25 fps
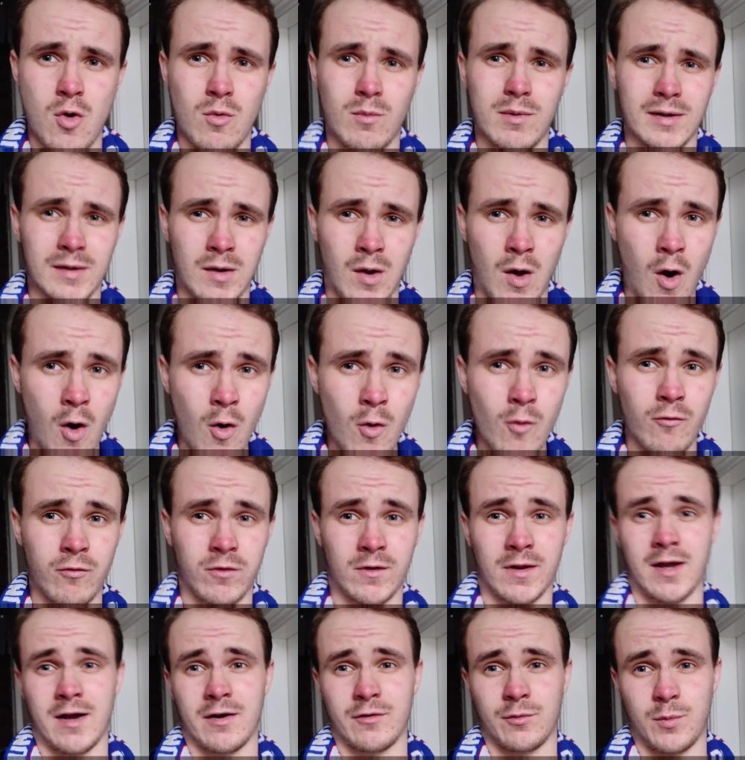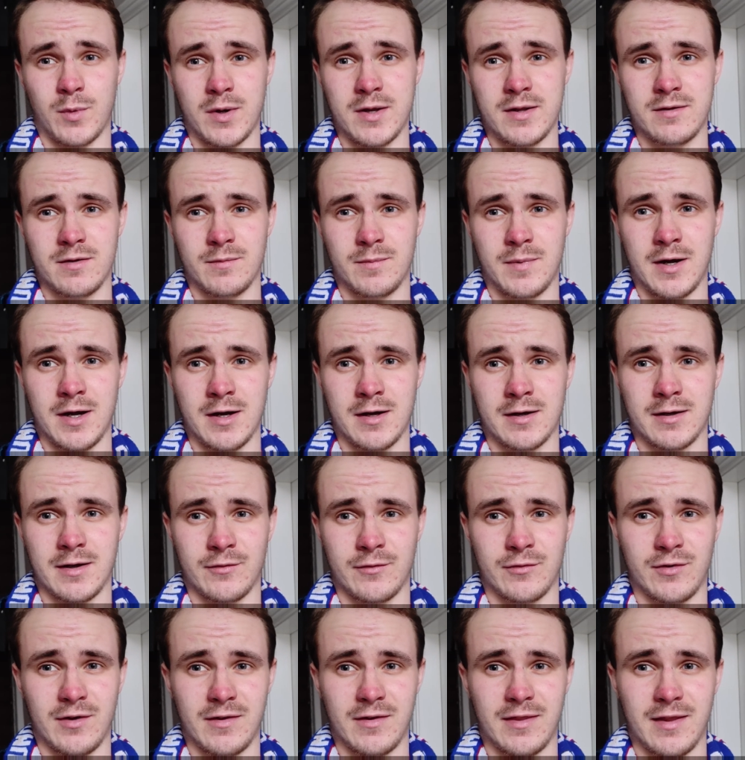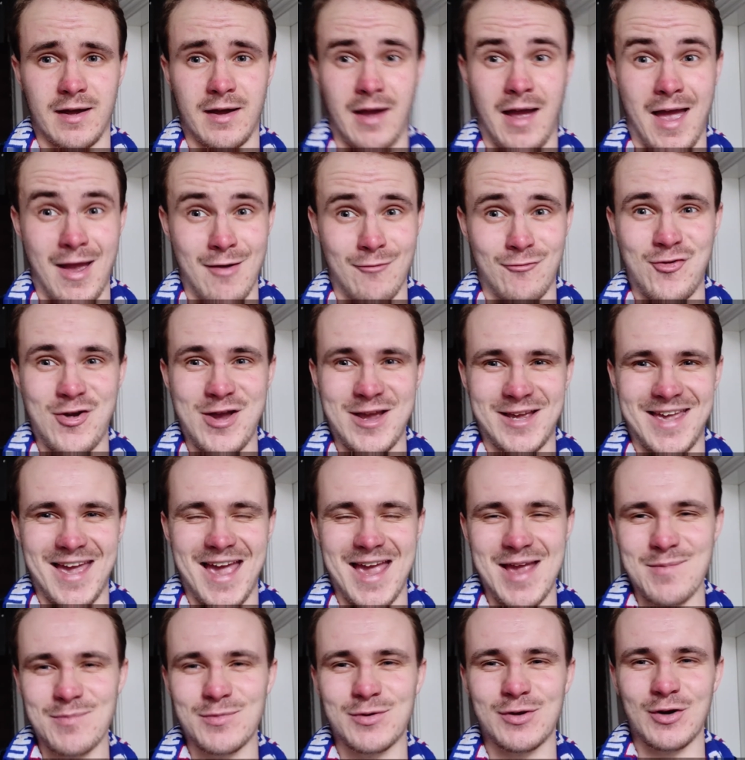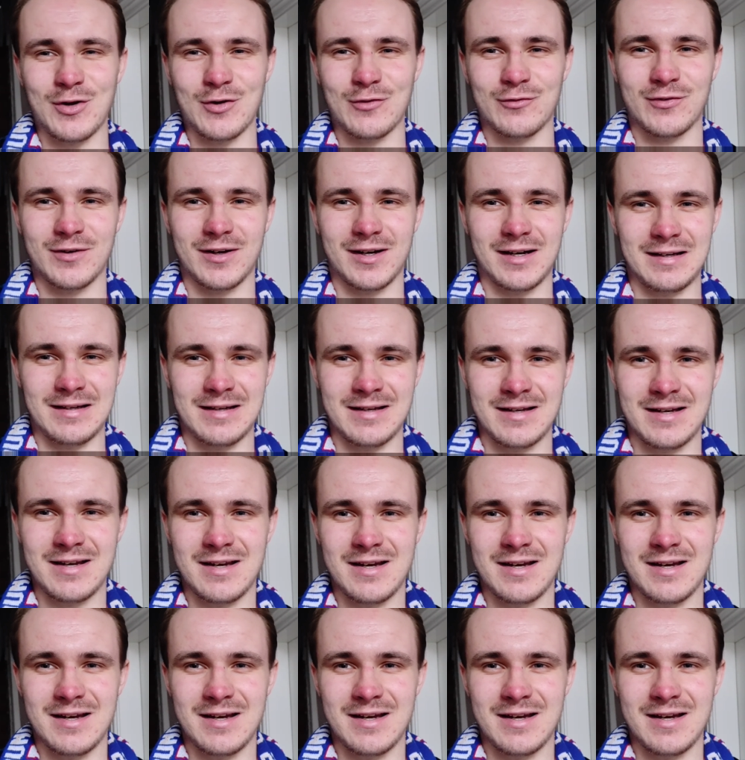We'll hopefully have Wheater back, and I've said that every game so far.